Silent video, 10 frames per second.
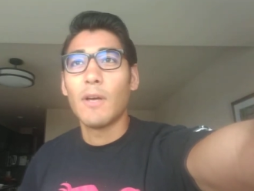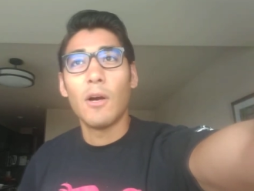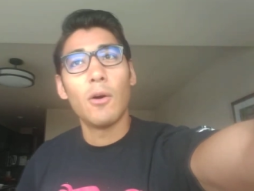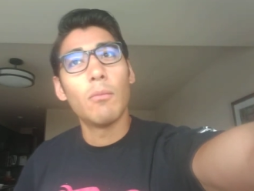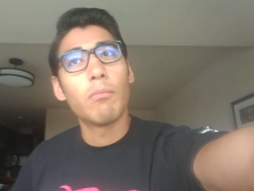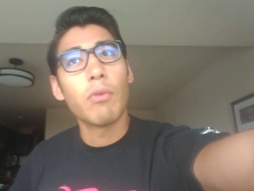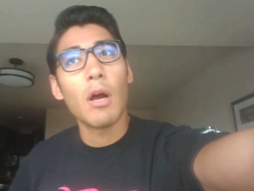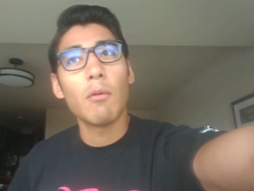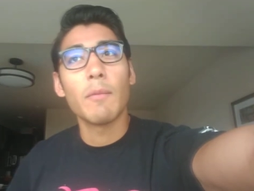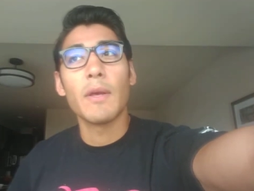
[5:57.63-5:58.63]
I'll
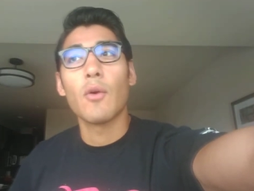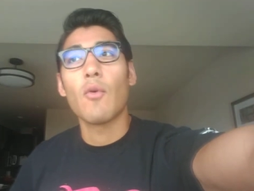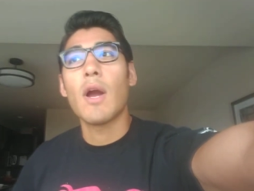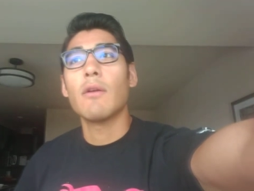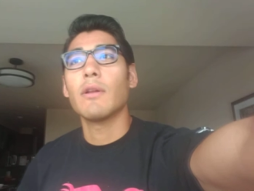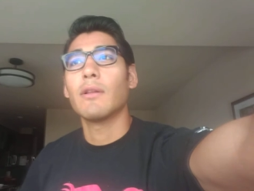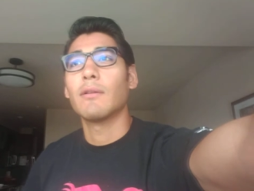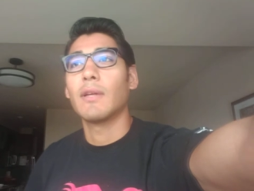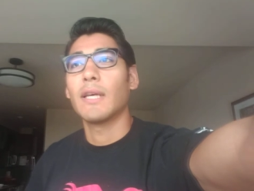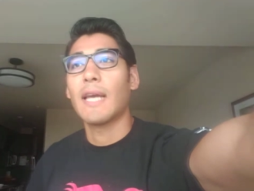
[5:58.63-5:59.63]
probably be around it,
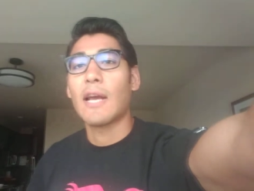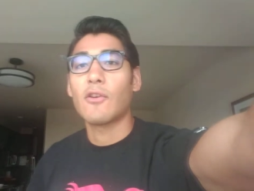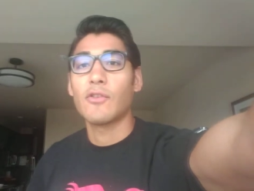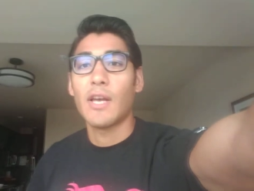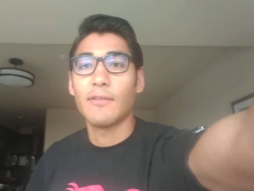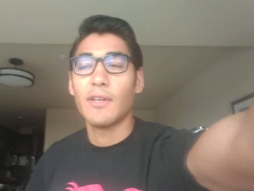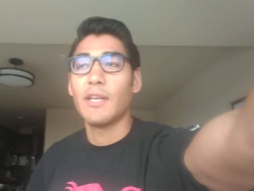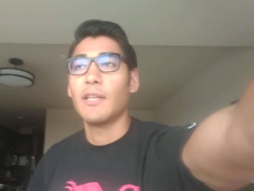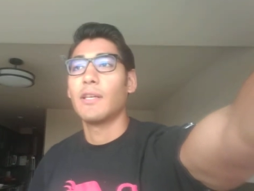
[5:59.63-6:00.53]
like exercise in it,